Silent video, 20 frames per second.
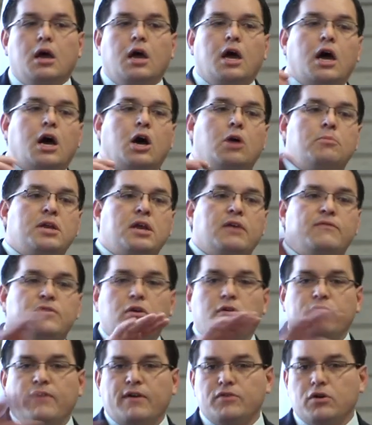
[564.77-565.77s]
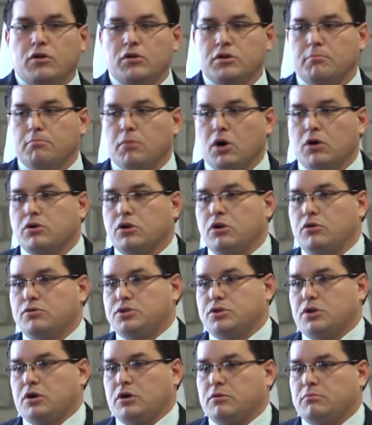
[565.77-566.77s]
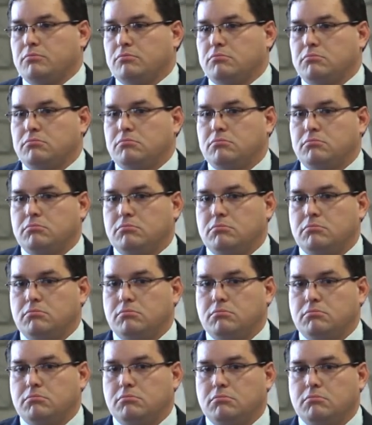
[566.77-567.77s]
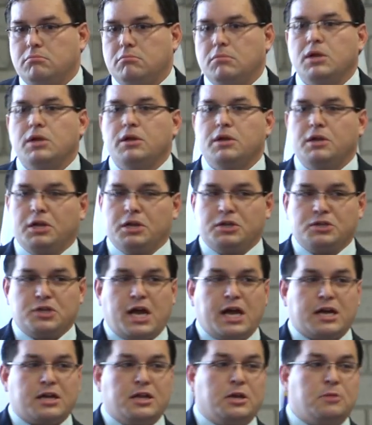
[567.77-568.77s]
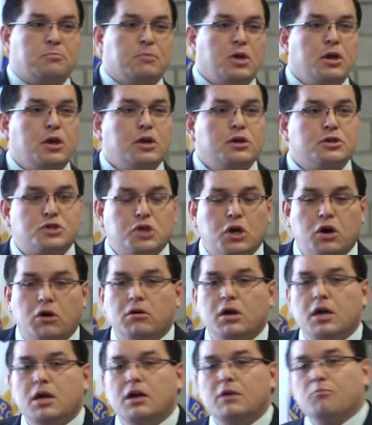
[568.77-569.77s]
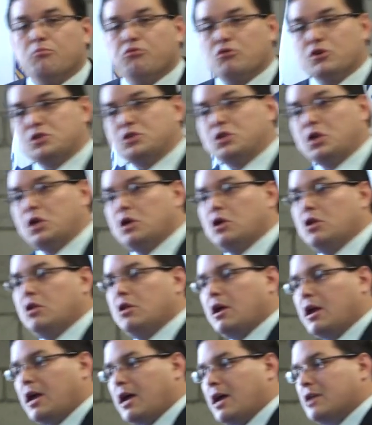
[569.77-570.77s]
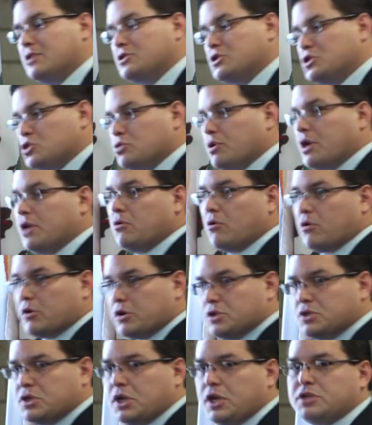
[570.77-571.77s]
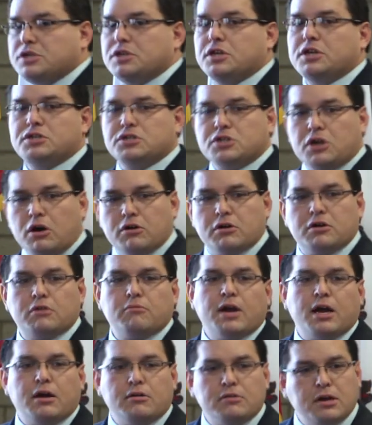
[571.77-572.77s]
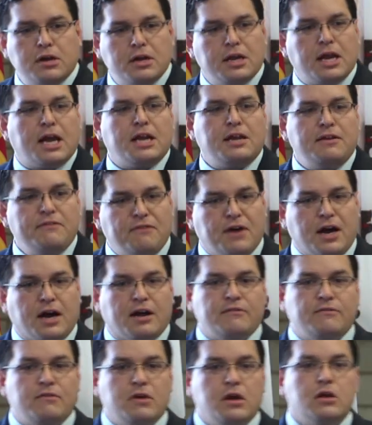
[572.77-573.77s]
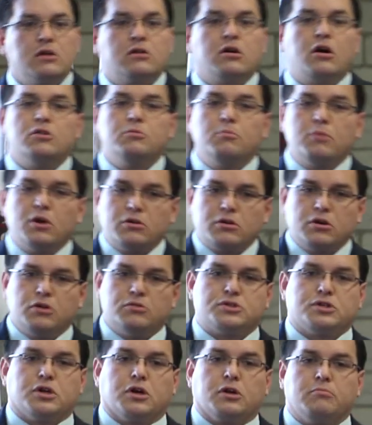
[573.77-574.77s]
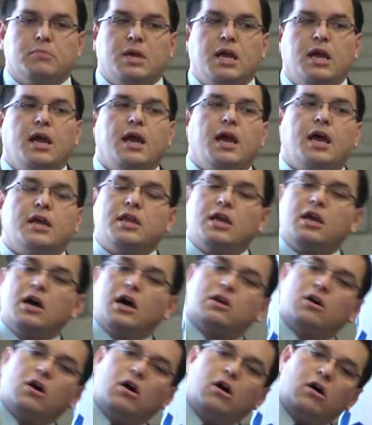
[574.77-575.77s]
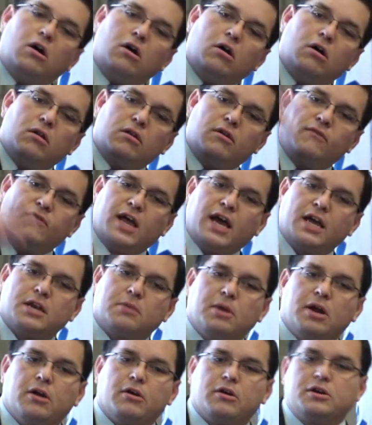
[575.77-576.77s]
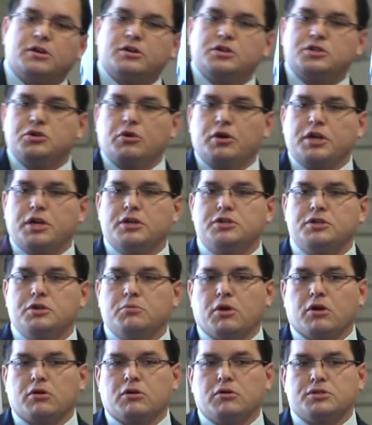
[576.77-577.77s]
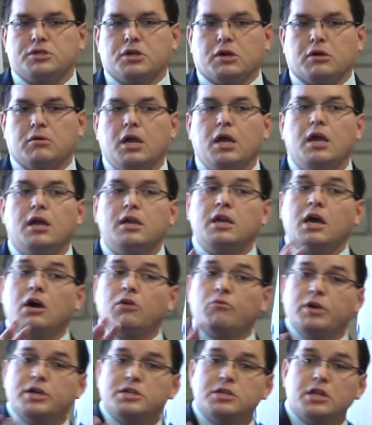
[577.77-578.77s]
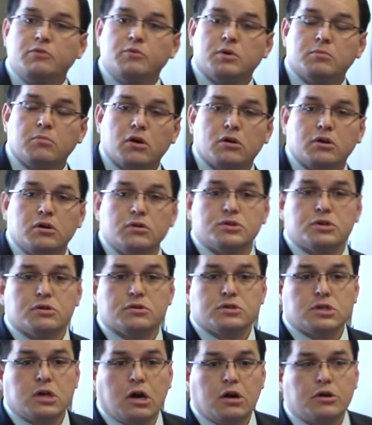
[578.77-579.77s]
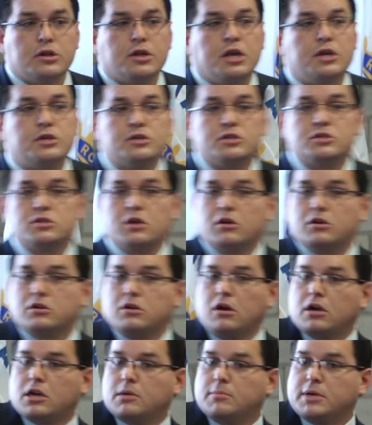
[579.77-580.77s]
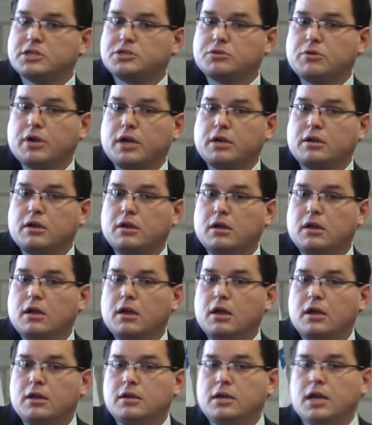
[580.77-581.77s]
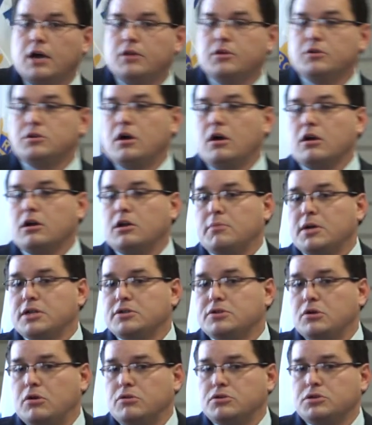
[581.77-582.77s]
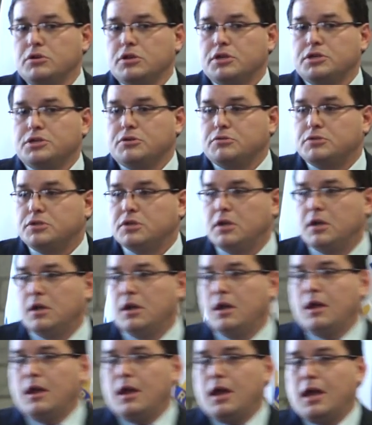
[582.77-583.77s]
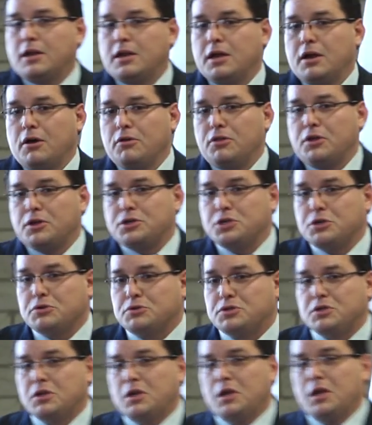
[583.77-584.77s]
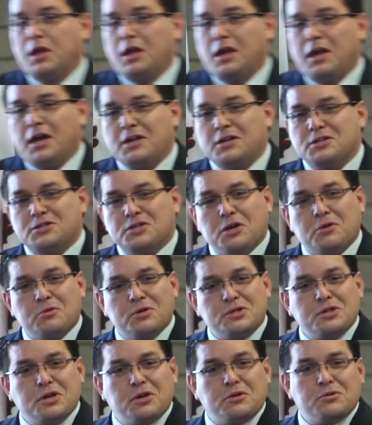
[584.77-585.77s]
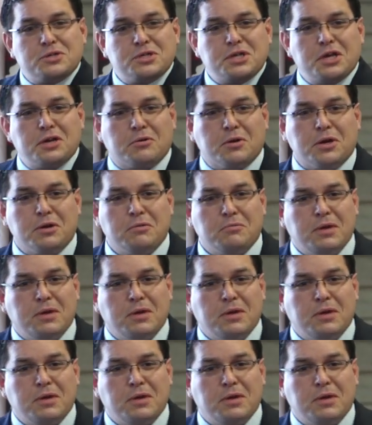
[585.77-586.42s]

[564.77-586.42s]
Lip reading: How many of you have ever heard of Mercosur? Exactly. So, Brazil has a trade organization they started around 95 called Mercosur. And they got all of Latin America to join into Mercosur. Now, originally when Mercosur started, they just started talking about trade. Now they're talking about social issues and health issues and et cetera, et cetera, et cetera.